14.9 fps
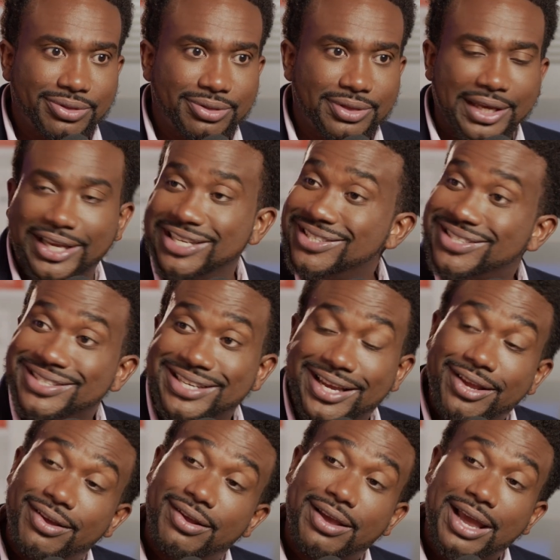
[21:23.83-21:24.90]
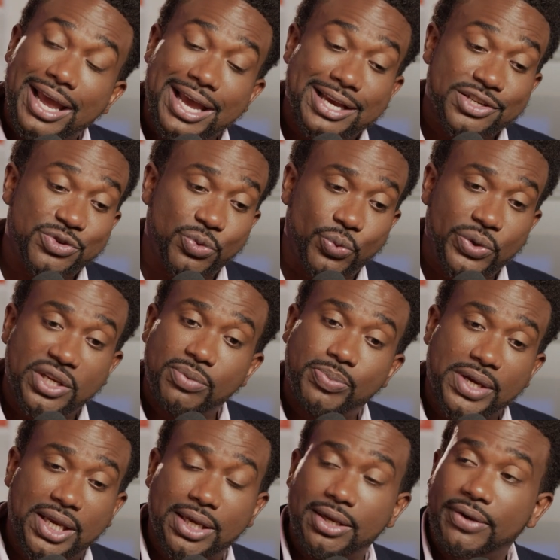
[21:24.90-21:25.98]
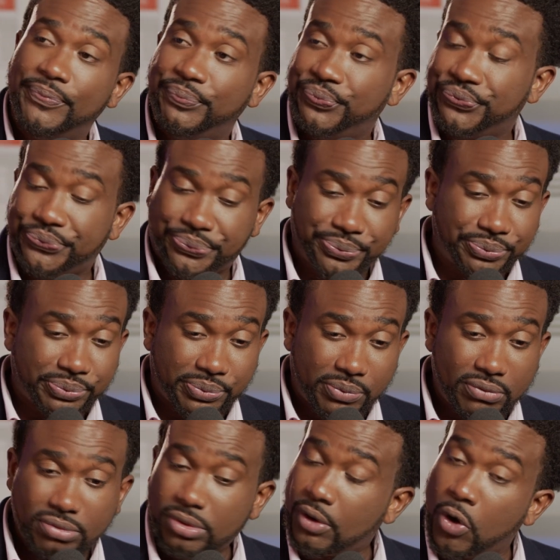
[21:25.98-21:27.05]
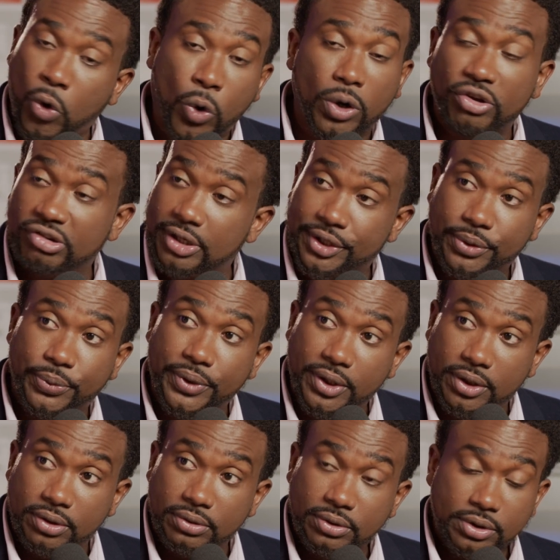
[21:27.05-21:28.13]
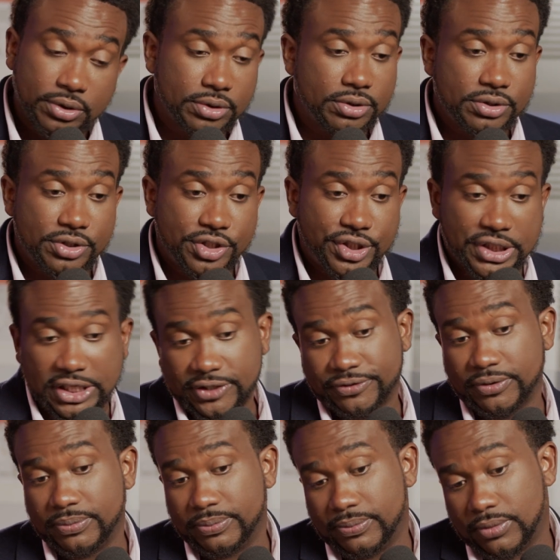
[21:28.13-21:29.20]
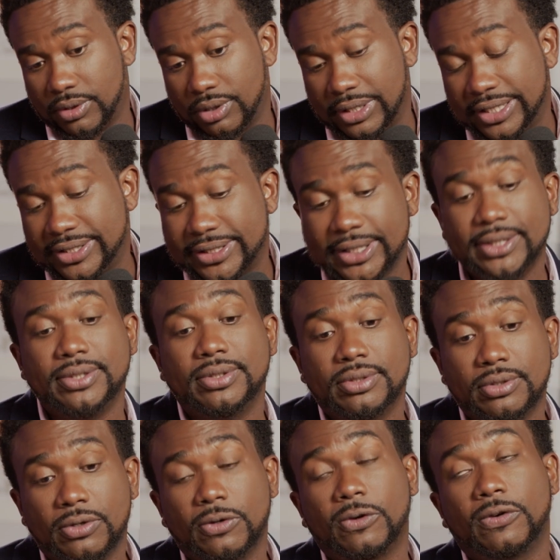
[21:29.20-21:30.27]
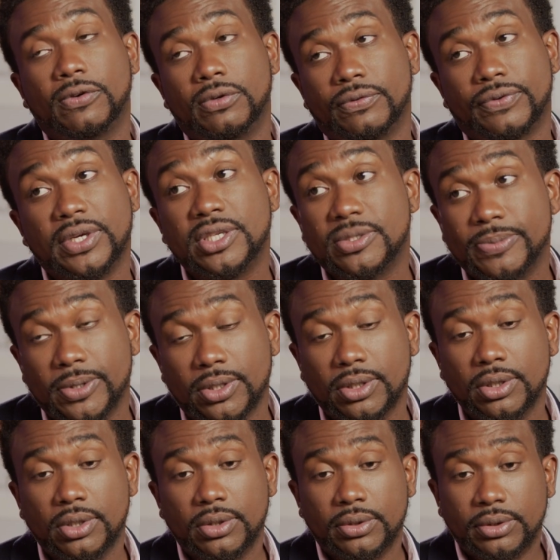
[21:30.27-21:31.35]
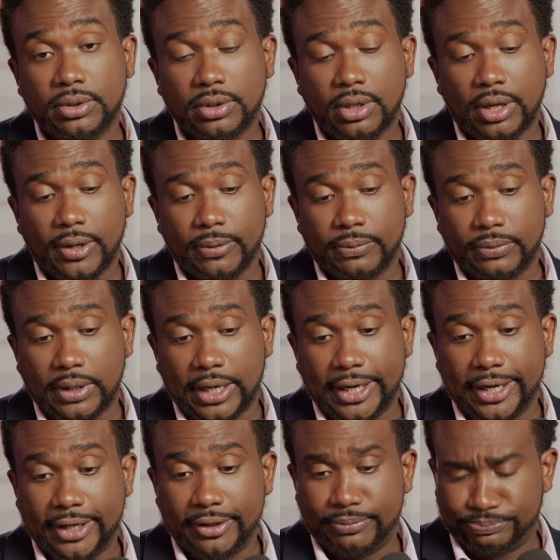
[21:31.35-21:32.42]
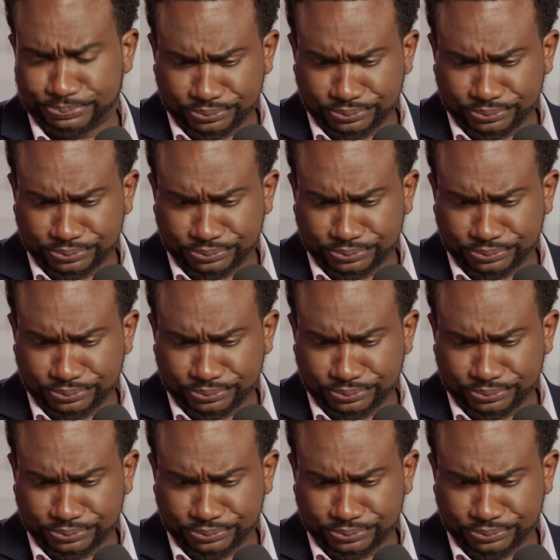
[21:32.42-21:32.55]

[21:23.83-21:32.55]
the internet has WiPay all around the world just from LinkedIn or on Facebook, and